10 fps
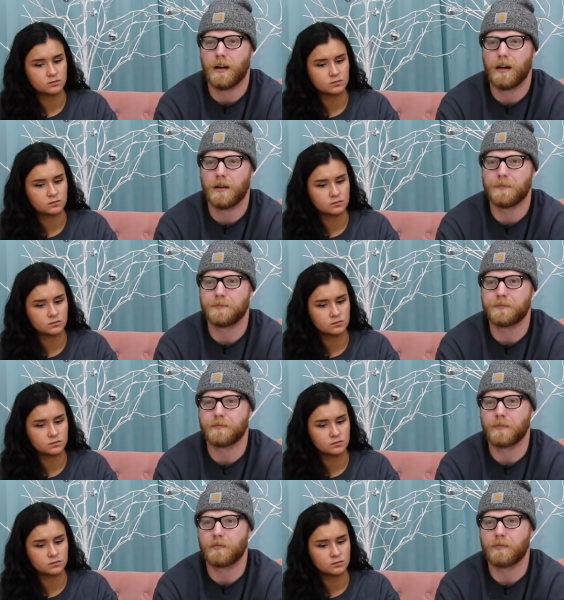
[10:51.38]
Speaker 1: um,
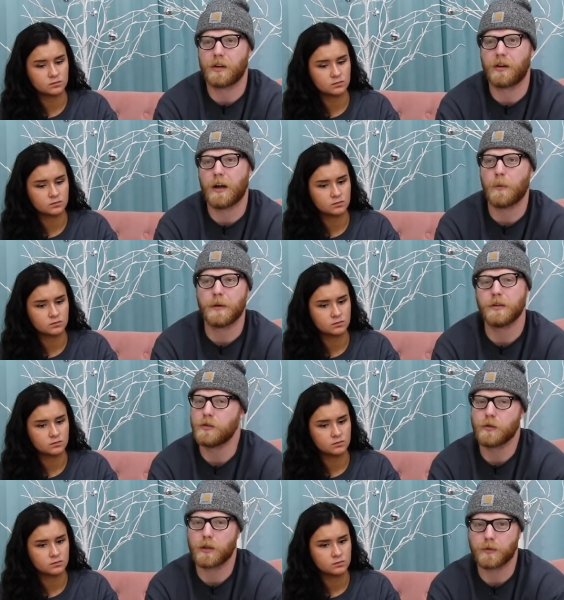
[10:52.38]
they're helping
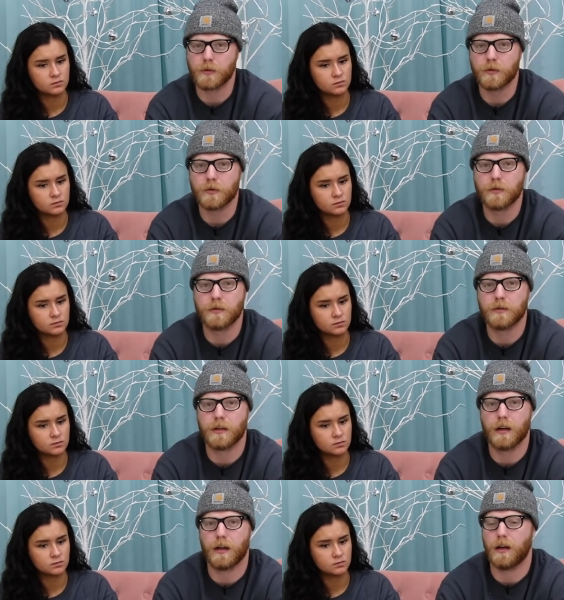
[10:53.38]
you through
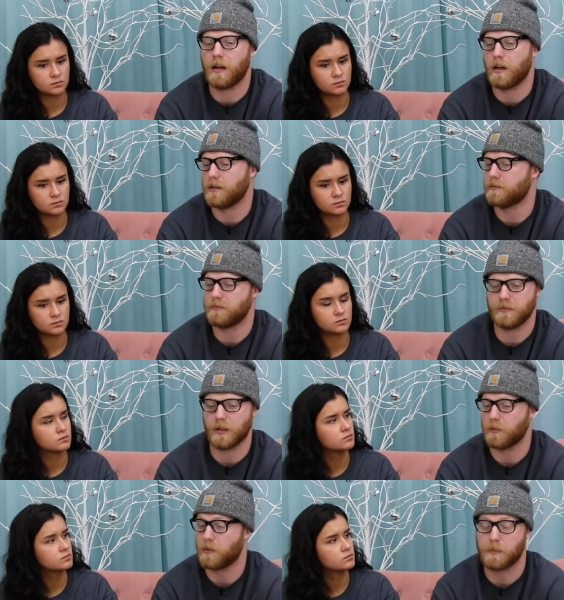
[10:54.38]
uh, you
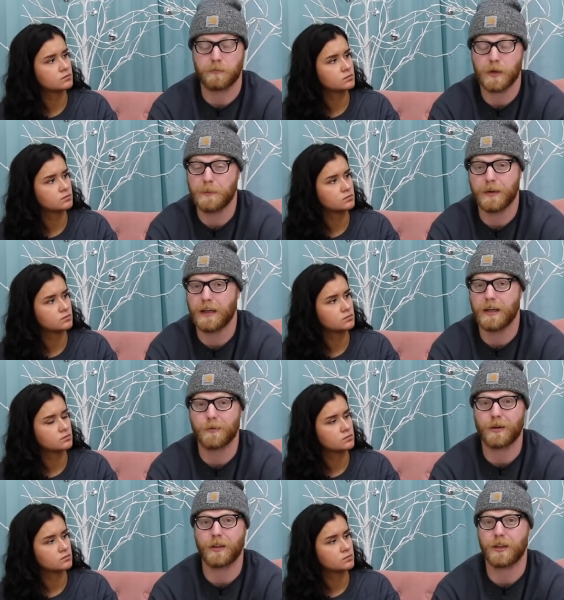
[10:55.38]
know, the pre-planning where